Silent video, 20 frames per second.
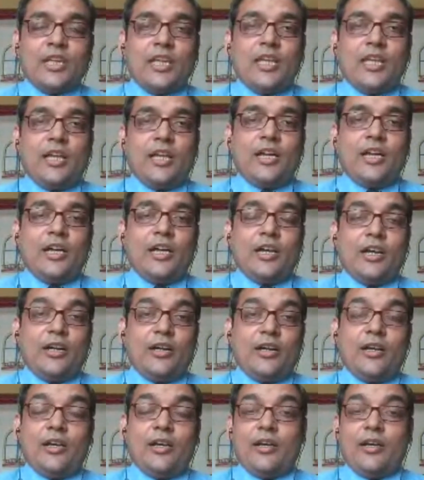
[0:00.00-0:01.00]
uh,
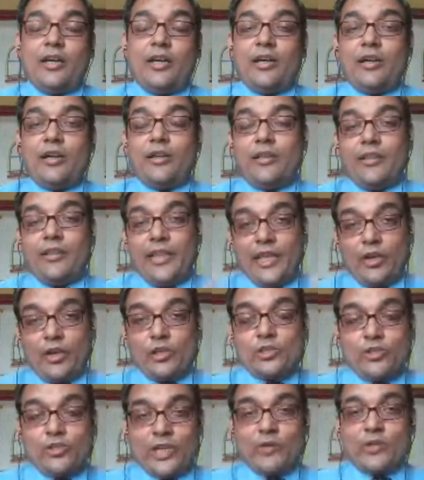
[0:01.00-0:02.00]
uh, uh, there also
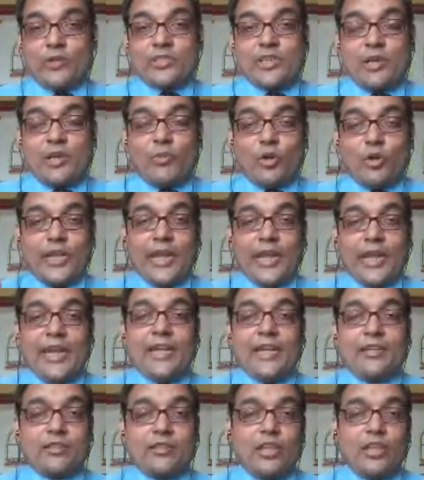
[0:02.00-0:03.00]
i would say about
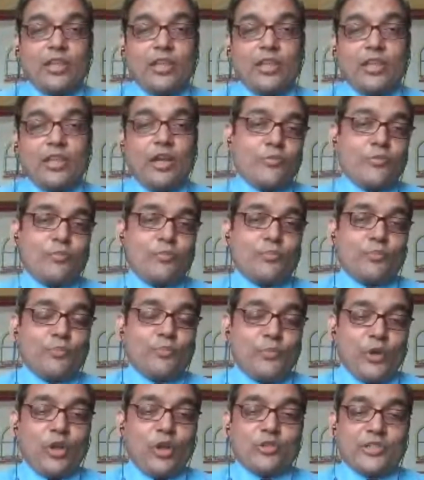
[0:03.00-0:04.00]

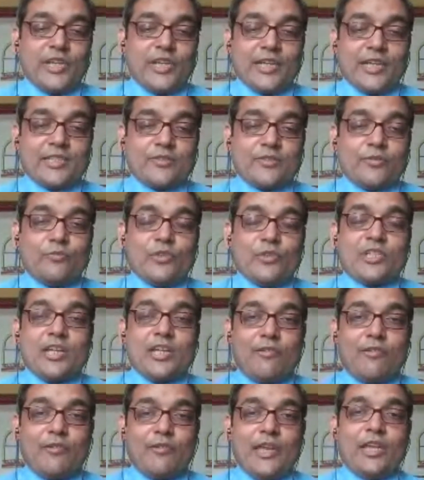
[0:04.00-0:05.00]
8000
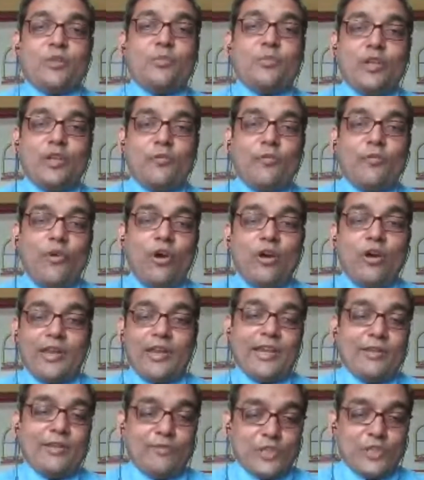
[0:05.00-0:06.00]
projects which are available
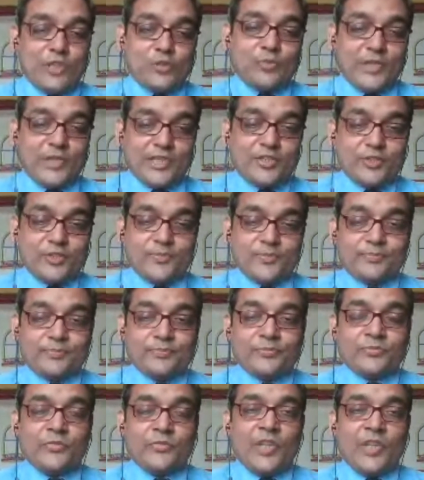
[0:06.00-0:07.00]
for
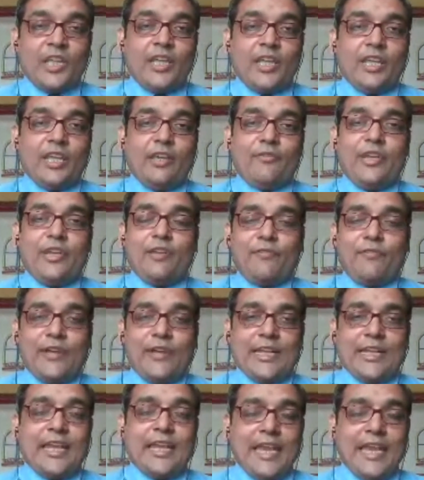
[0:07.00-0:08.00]
investments even if
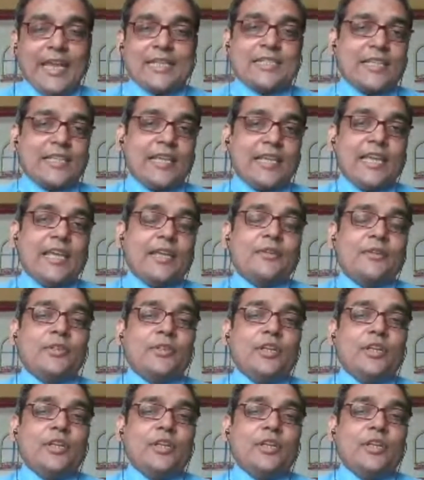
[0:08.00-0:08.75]
i take say